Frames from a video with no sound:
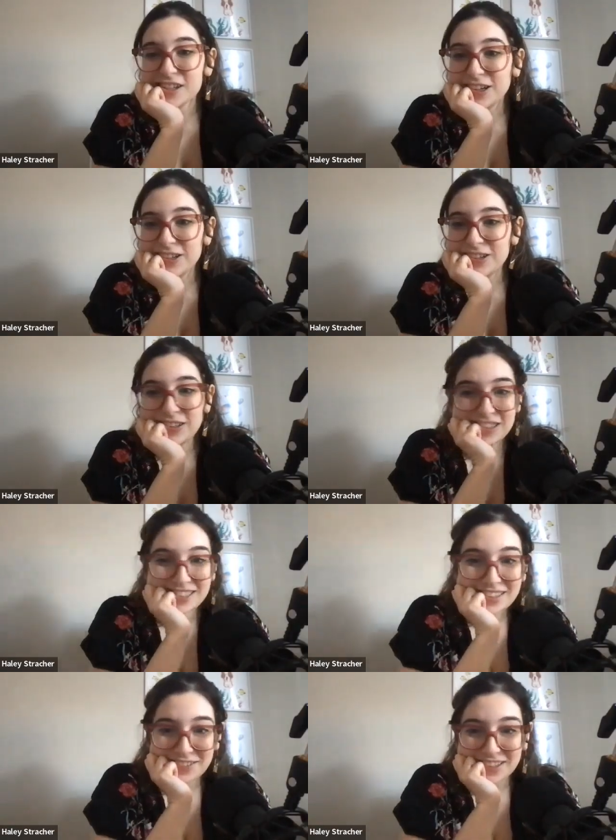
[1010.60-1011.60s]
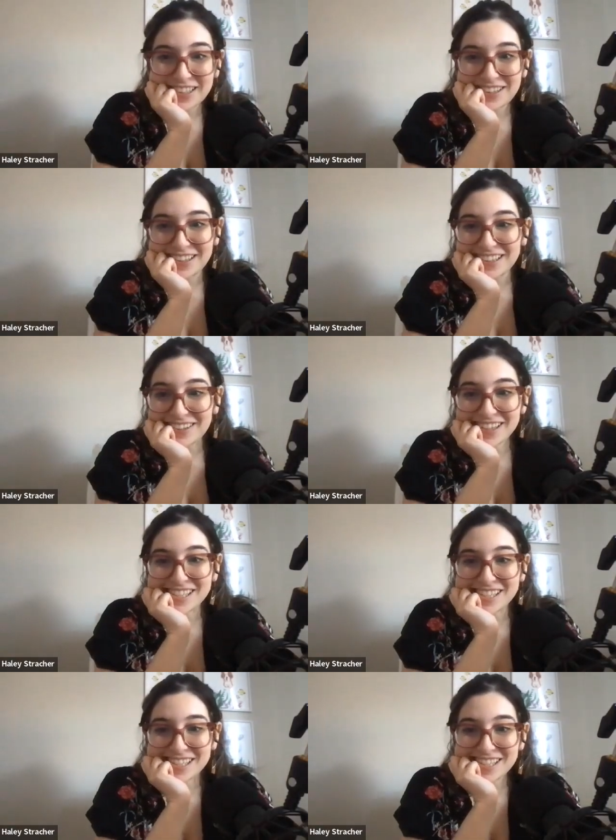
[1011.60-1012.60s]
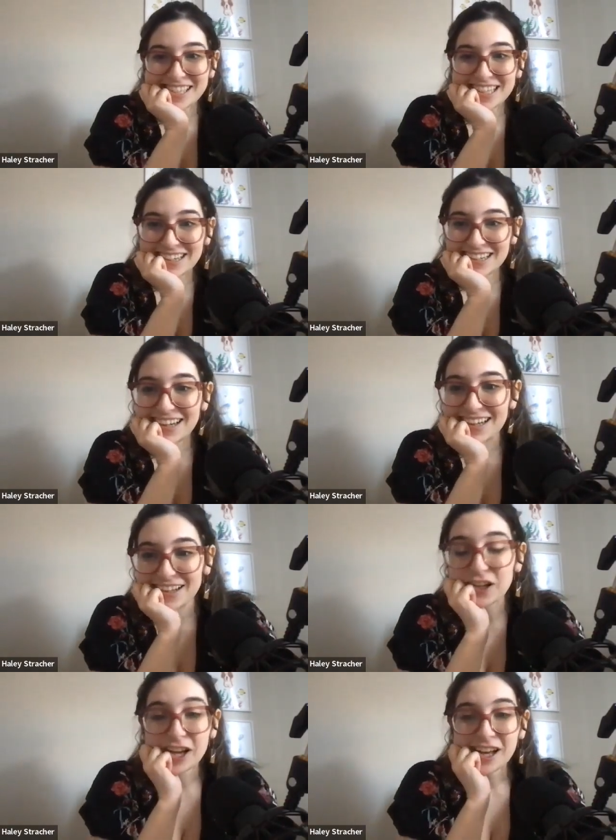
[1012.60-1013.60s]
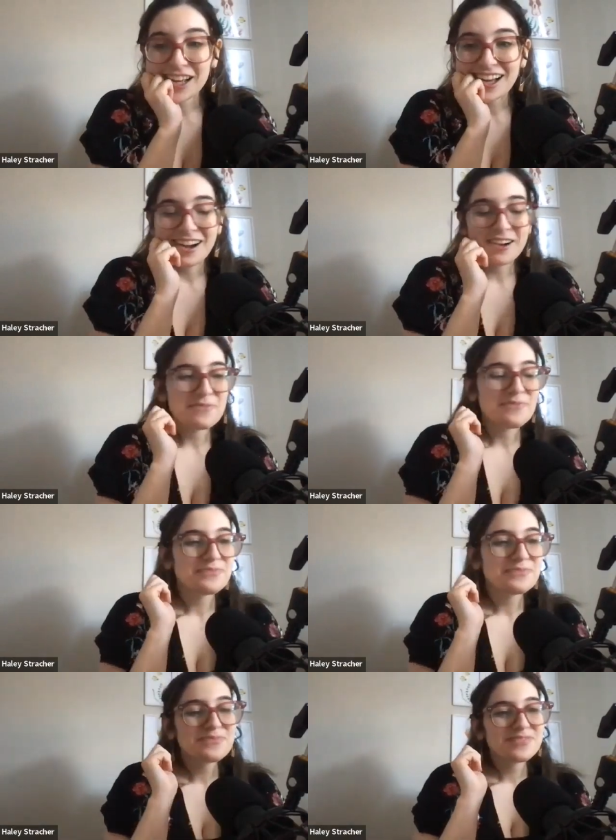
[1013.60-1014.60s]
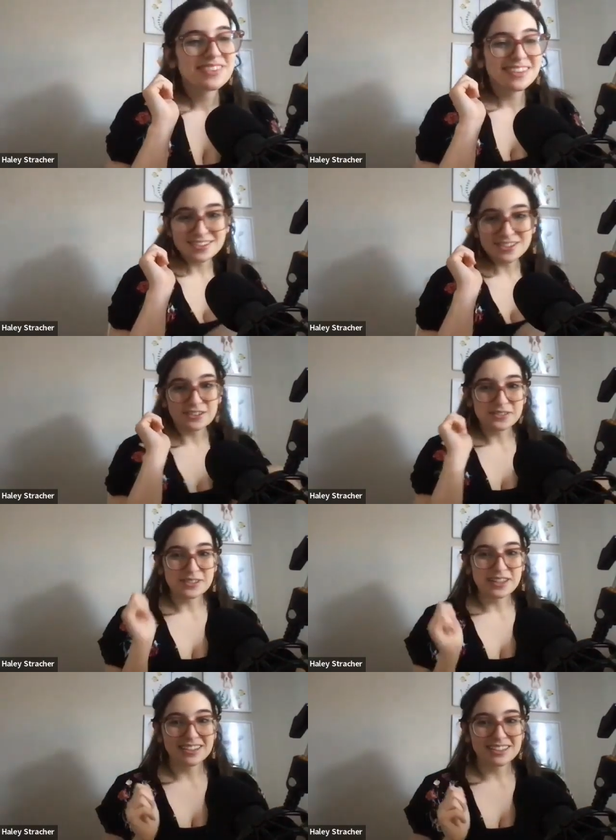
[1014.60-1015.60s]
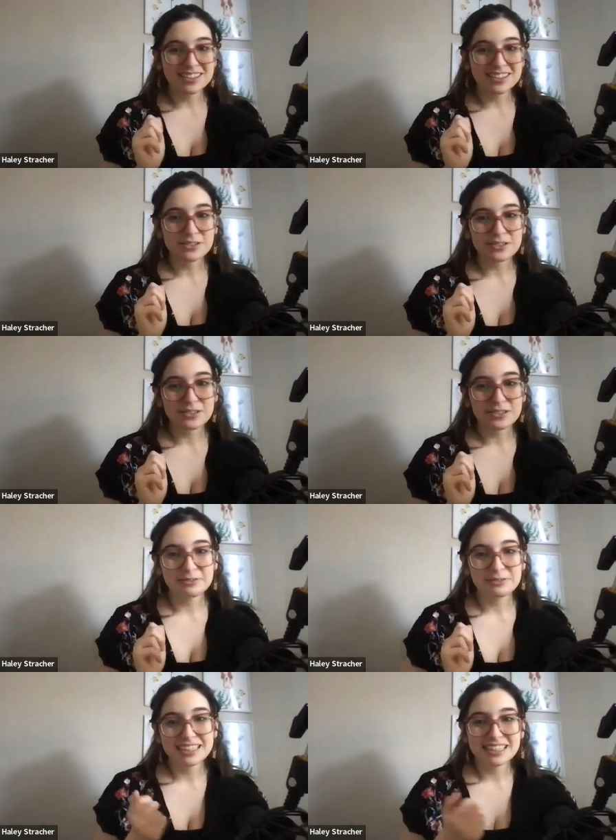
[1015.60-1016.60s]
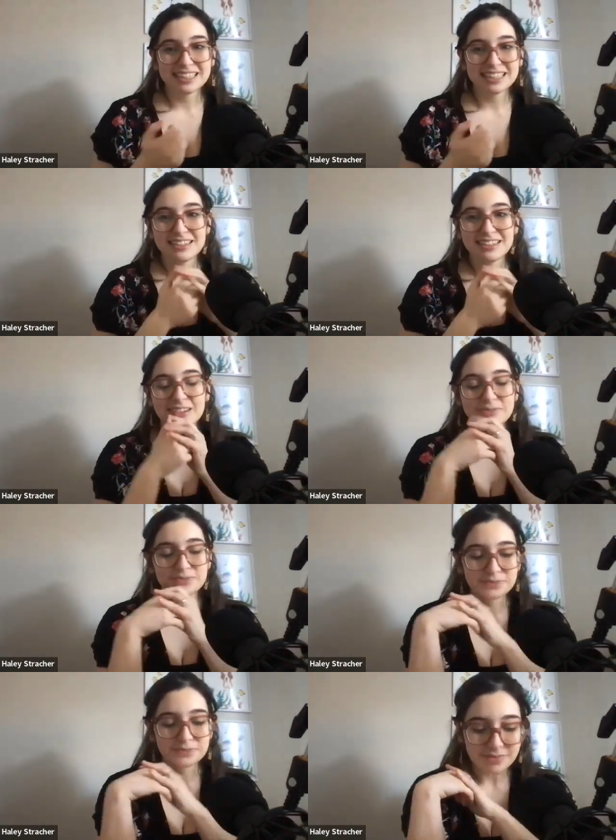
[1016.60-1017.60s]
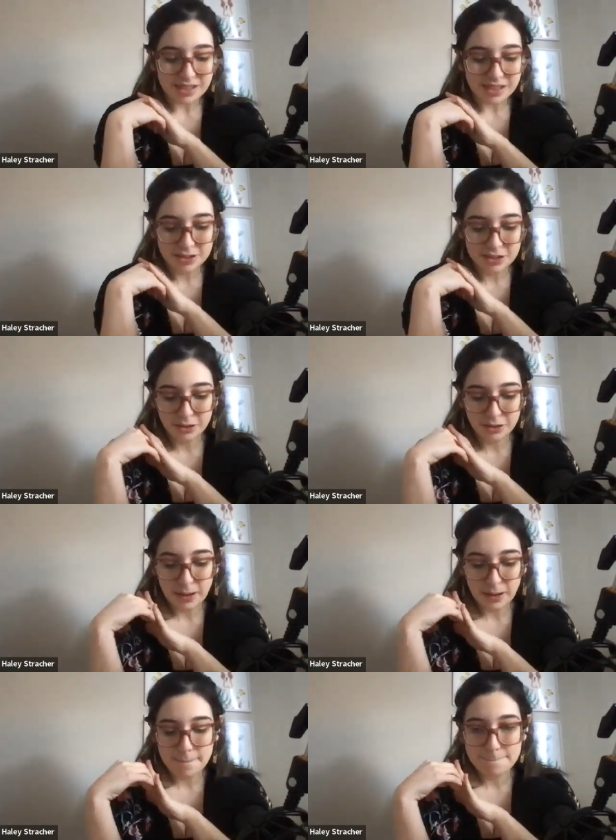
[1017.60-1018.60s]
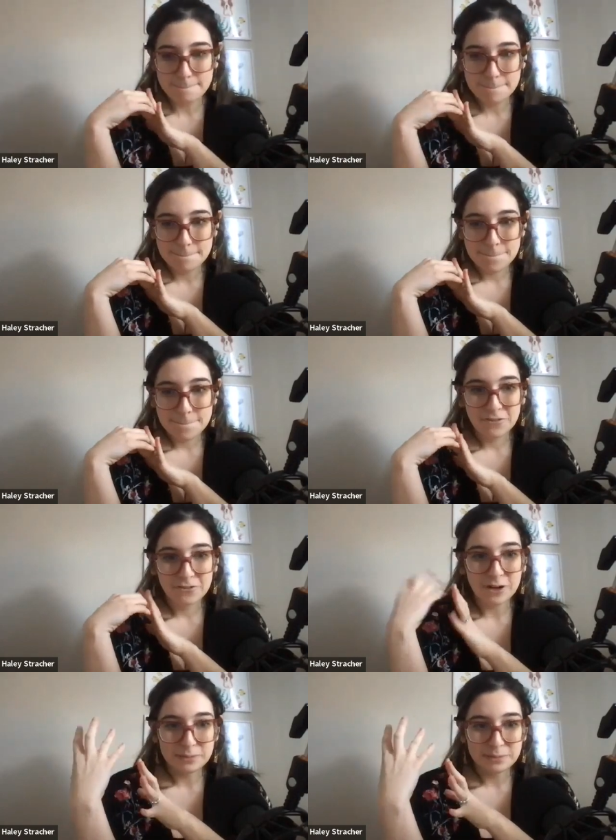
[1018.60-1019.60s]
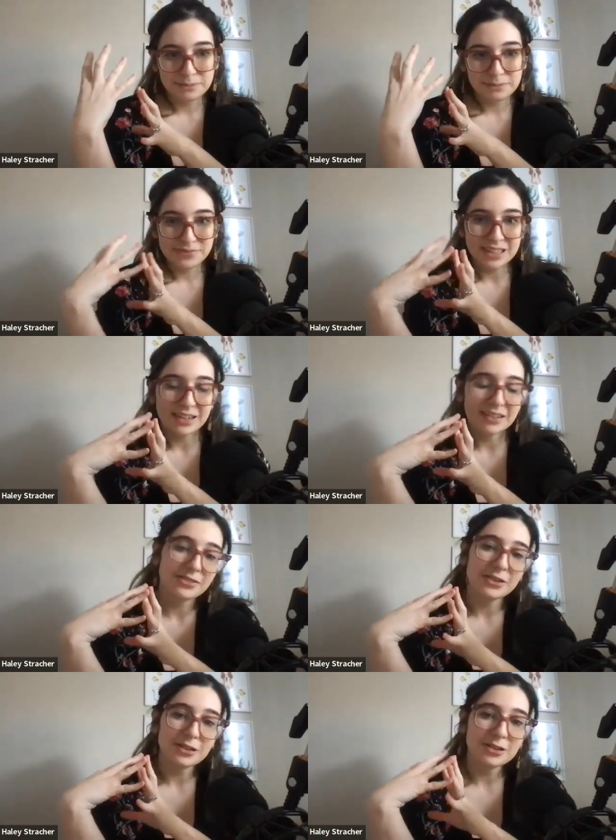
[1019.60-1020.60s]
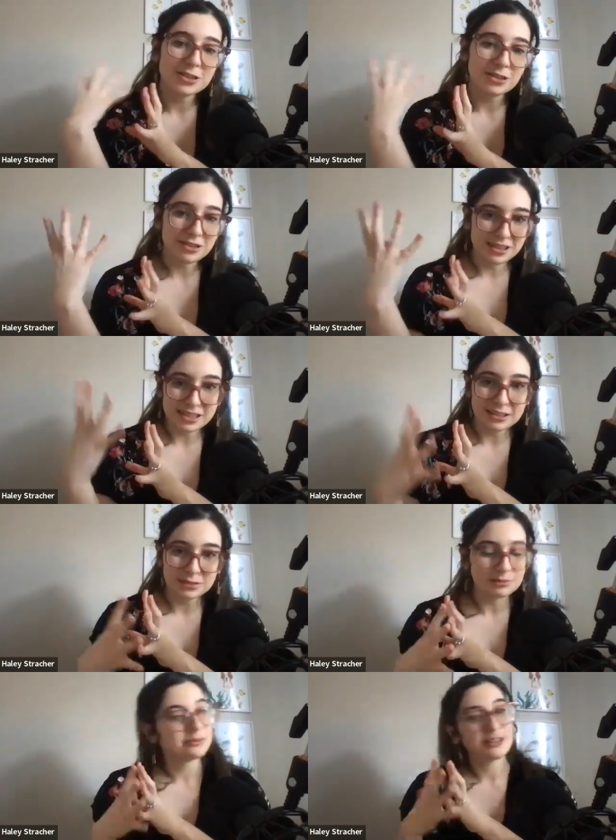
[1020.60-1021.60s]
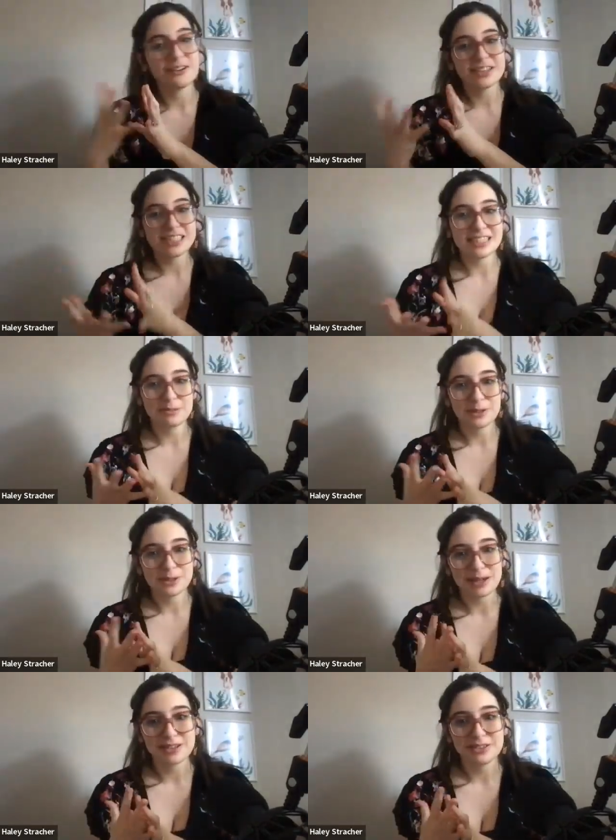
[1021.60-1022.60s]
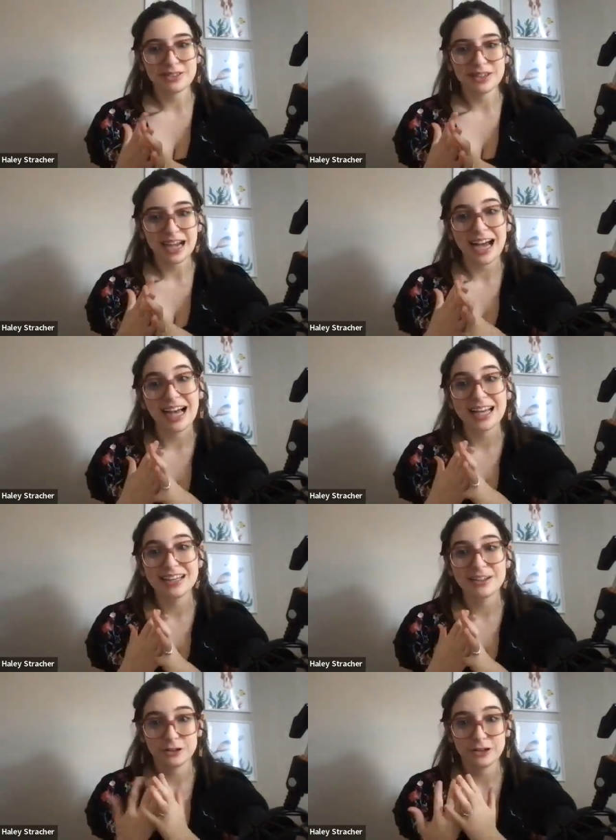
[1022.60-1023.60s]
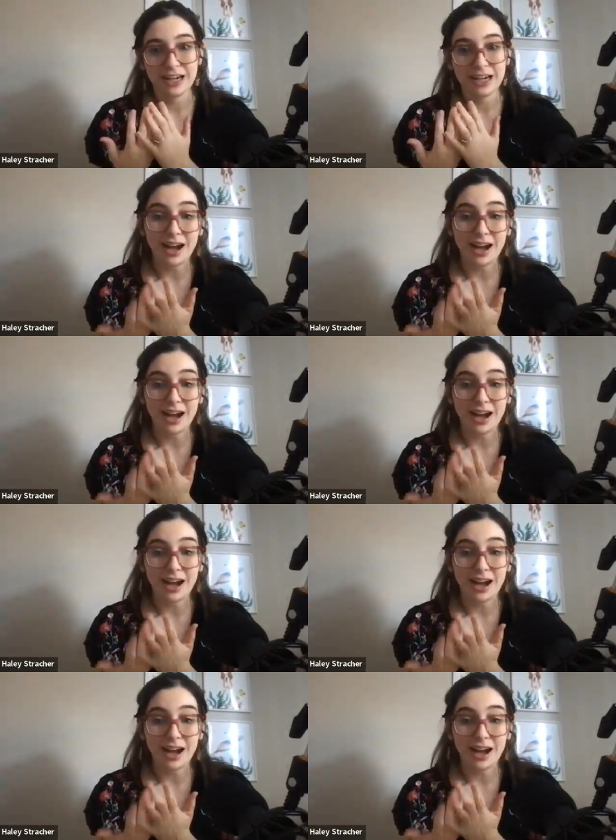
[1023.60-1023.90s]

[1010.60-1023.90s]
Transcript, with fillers: so a lot of really great questions there i'll um, start from the sort of beginning here so um, from that photojournalism graphic design perspective i had a great